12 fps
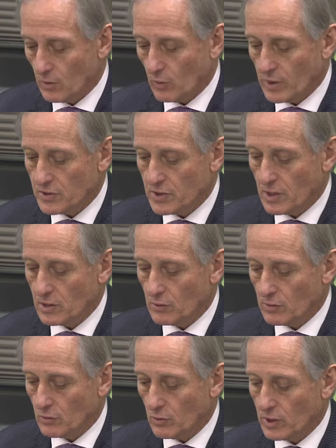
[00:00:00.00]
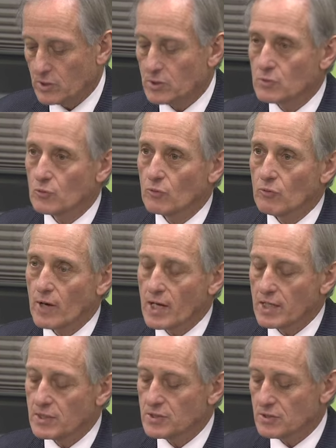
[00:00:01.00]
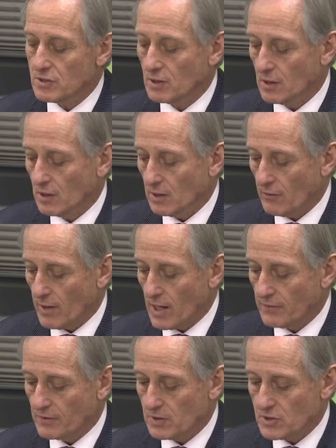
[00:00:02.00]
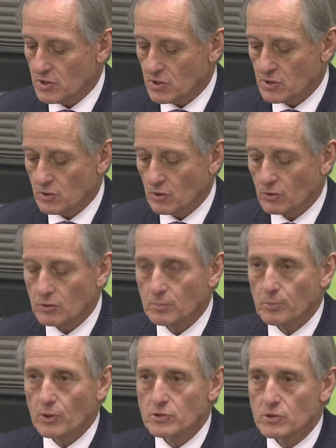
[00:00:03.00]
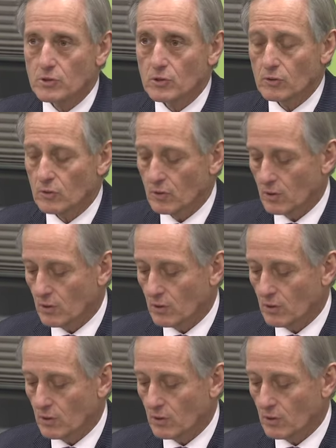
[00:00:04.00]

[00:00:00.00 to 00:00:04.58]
where genuine questions were raised around the decision not to prosecute